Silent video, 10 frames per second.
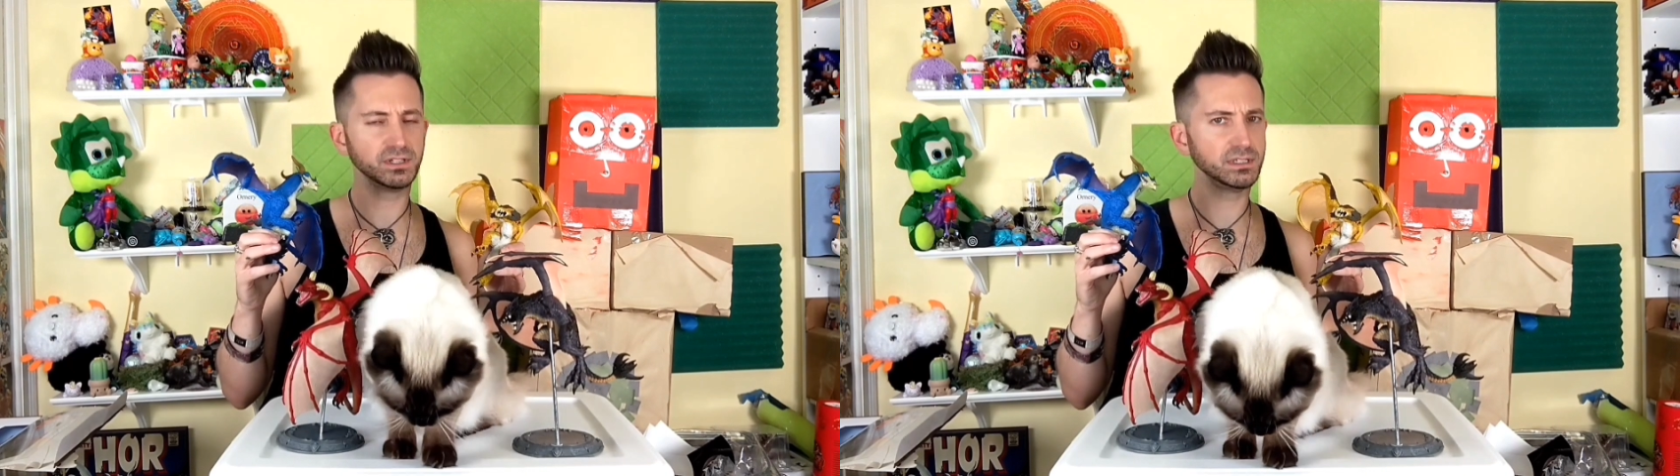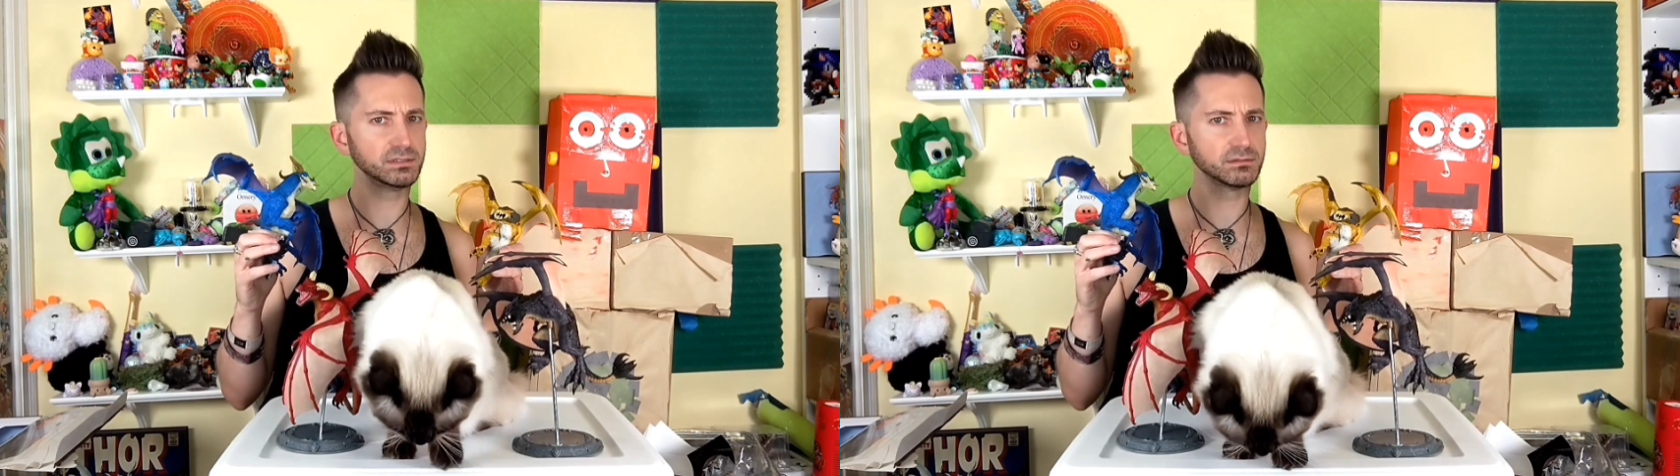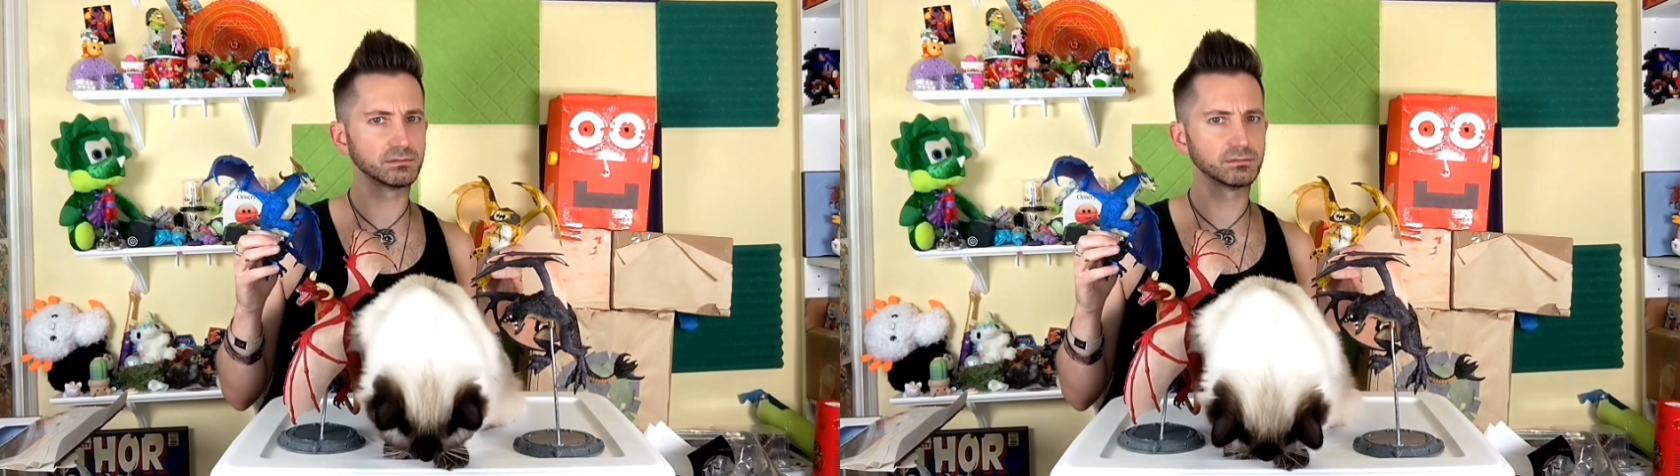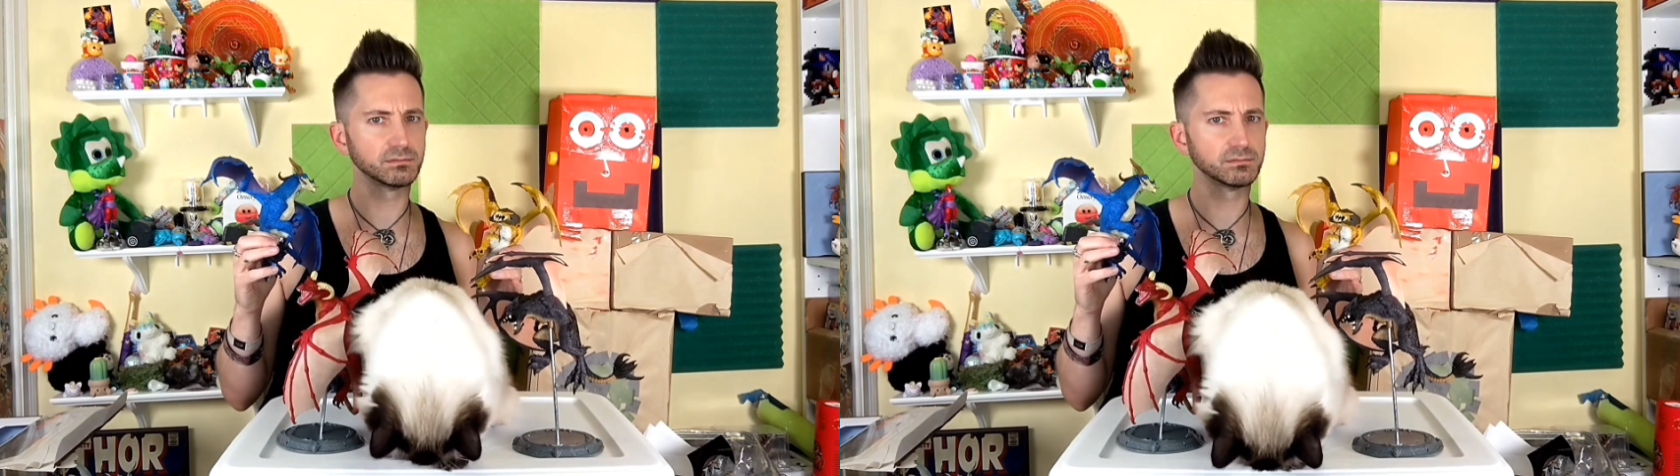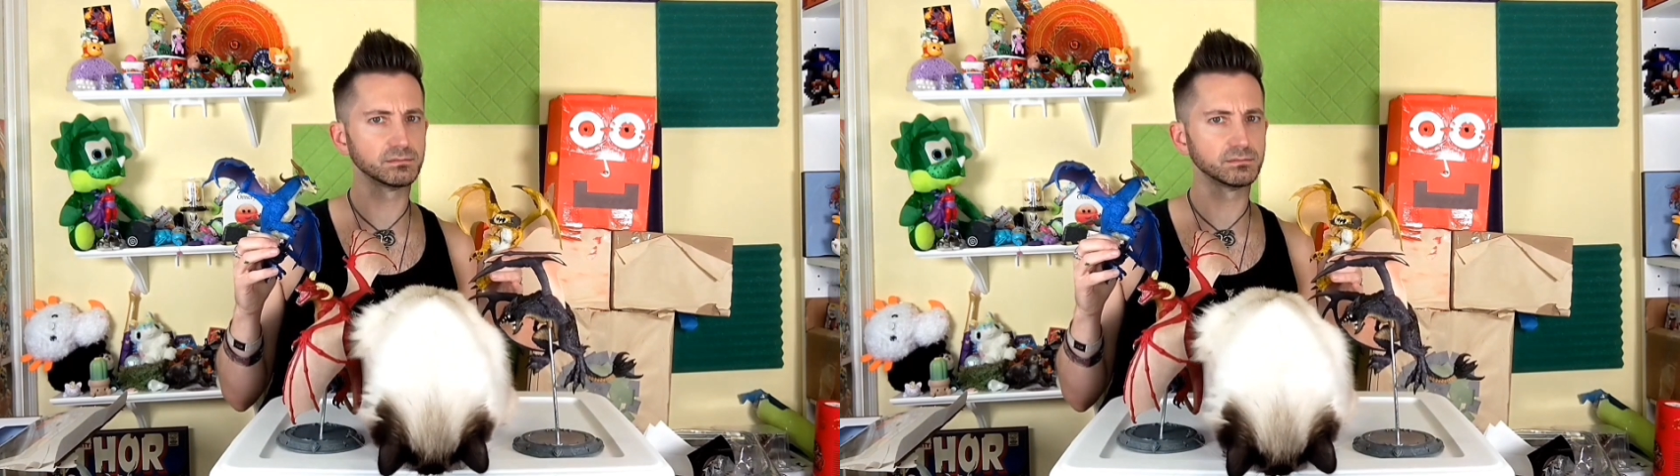these
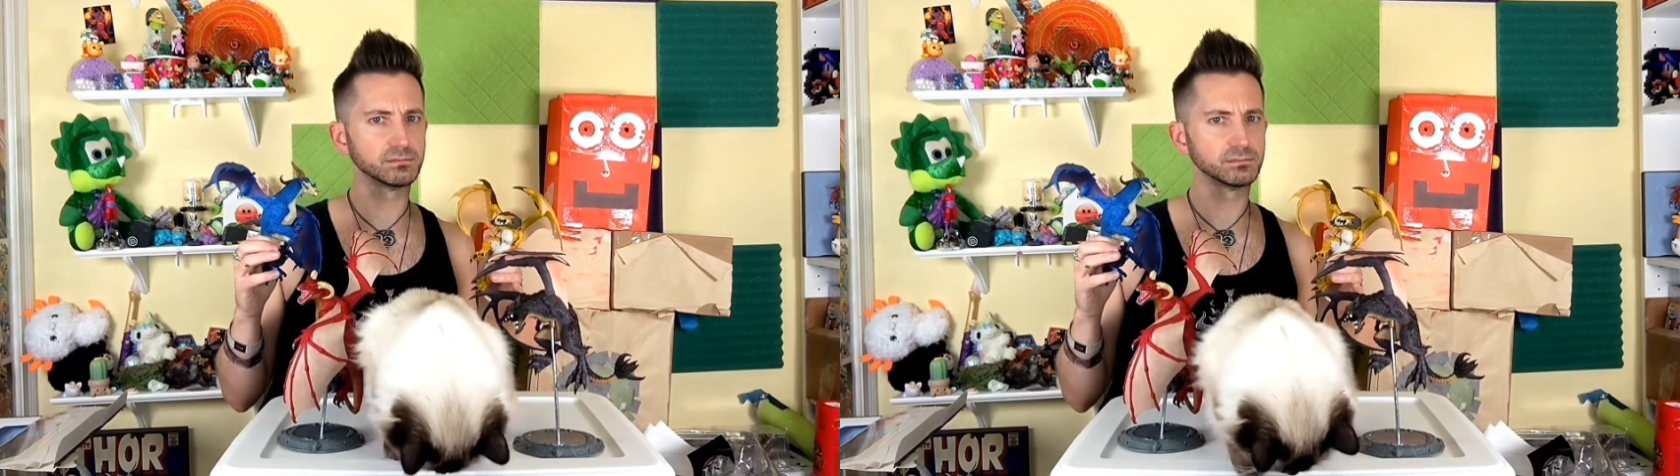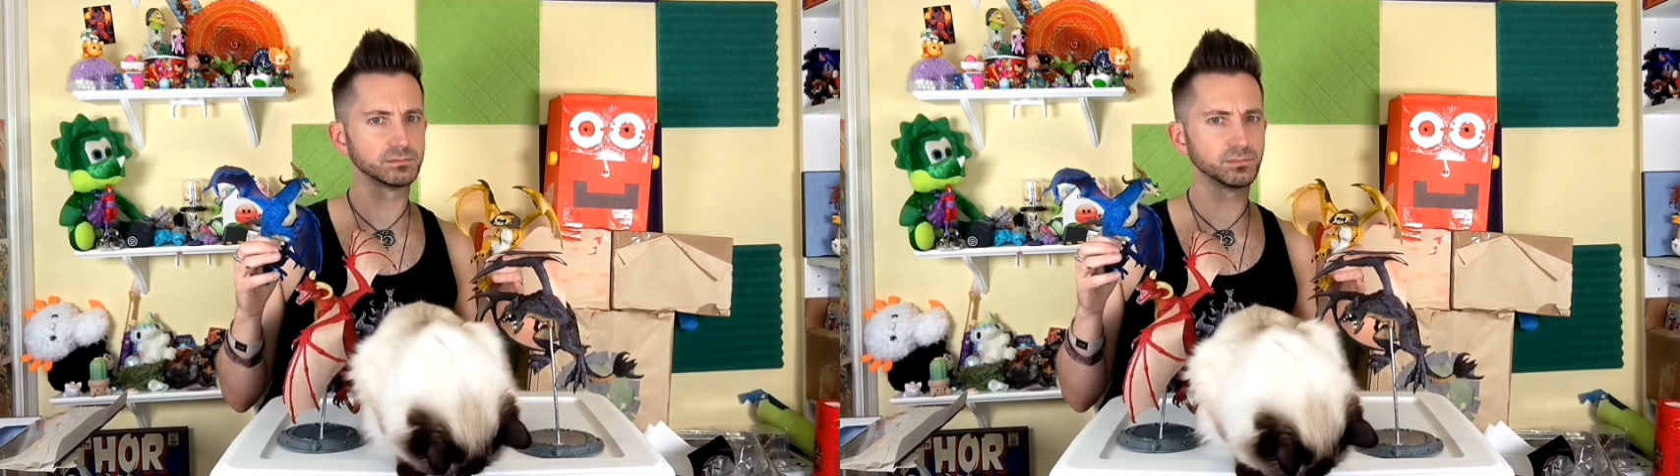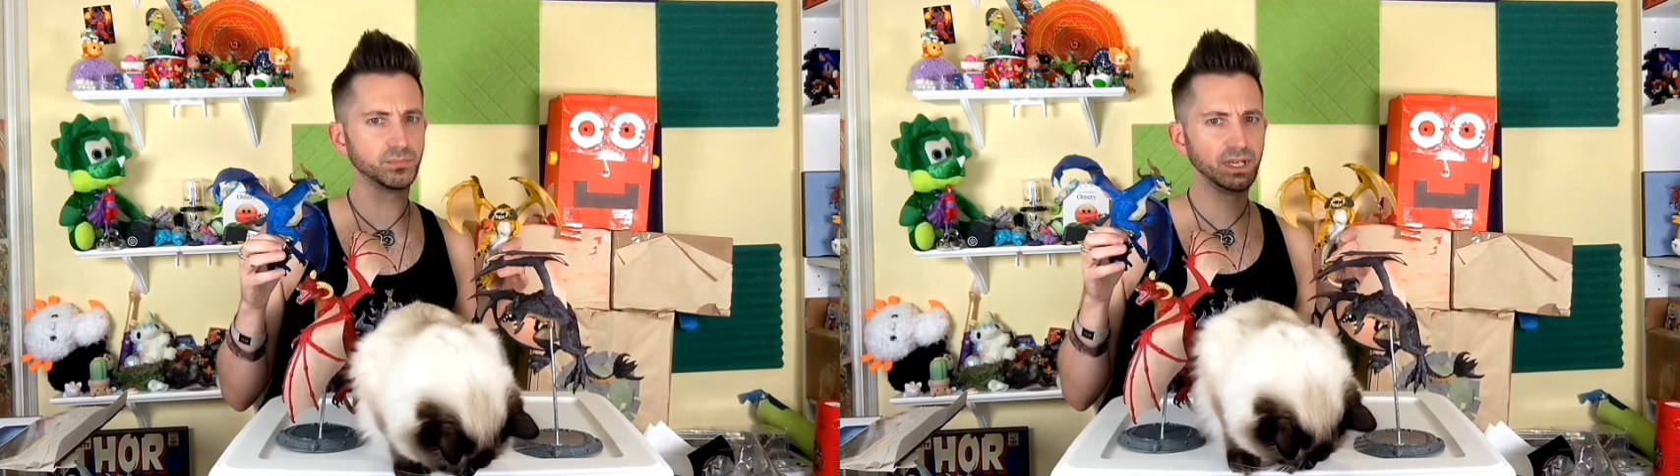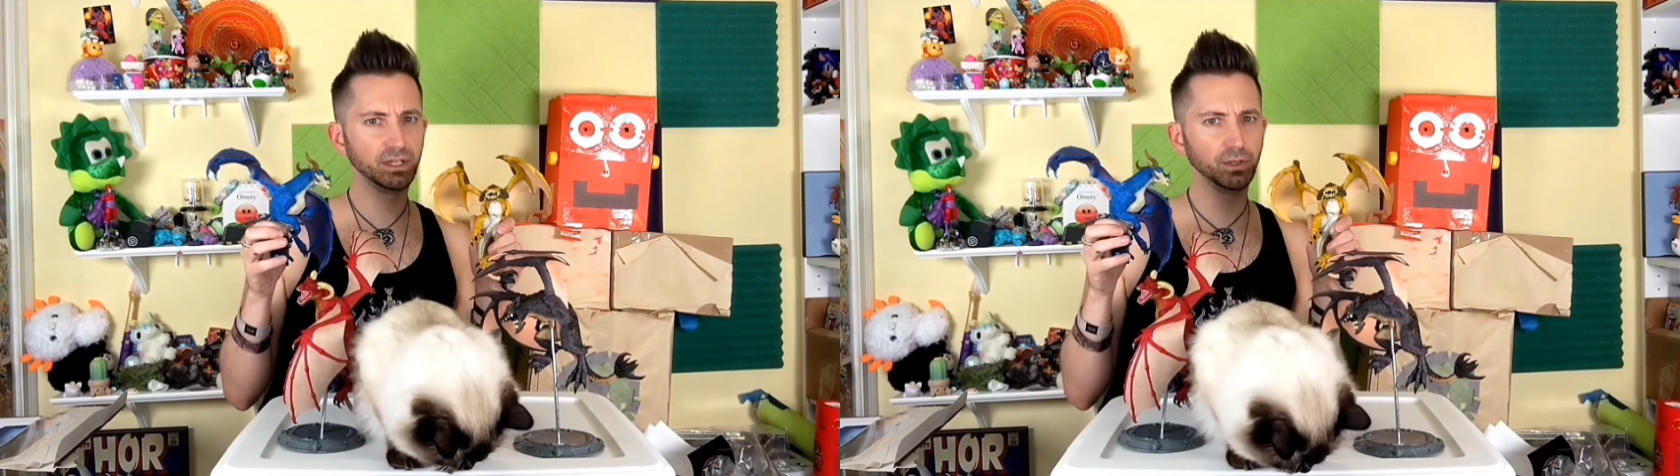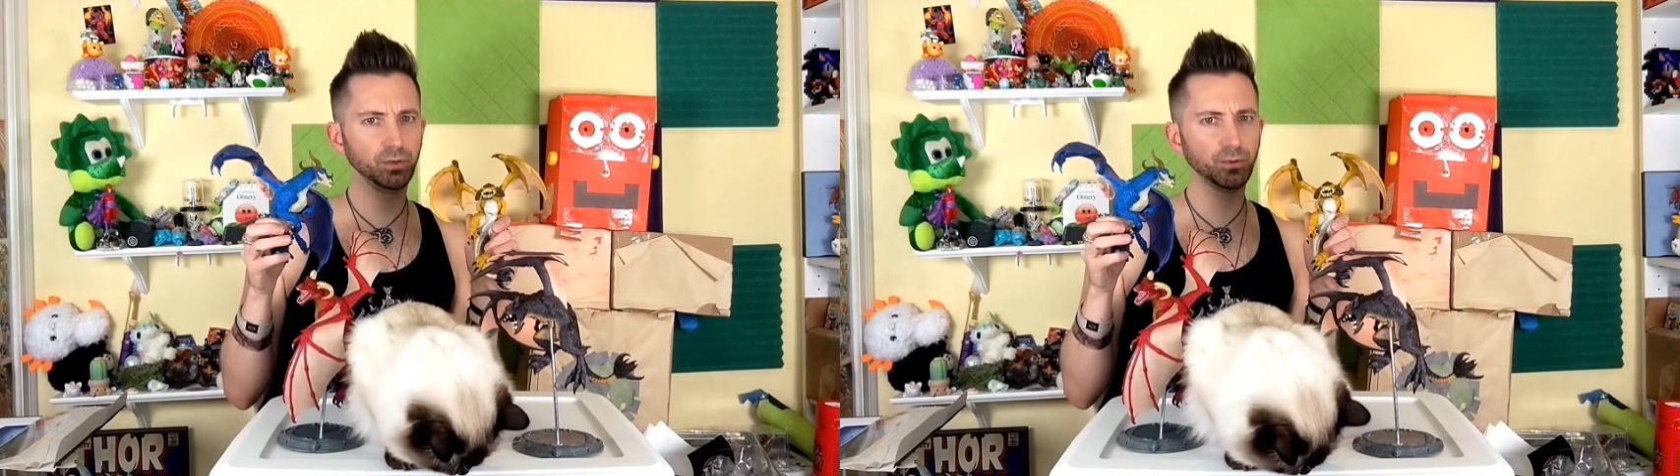brand
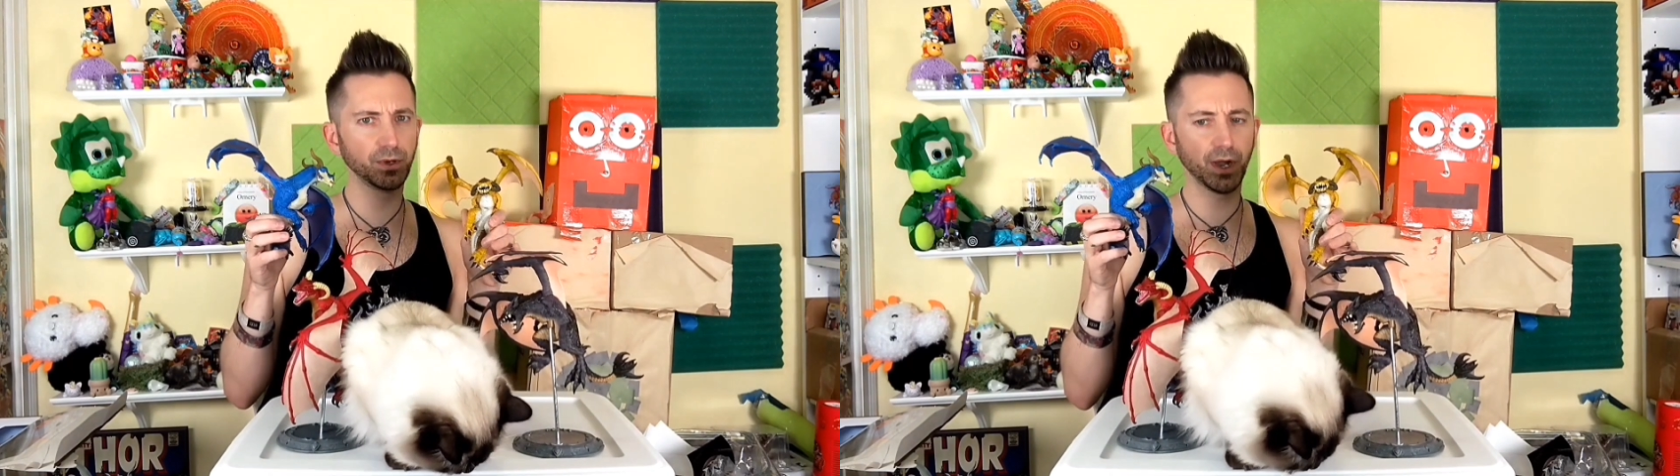new.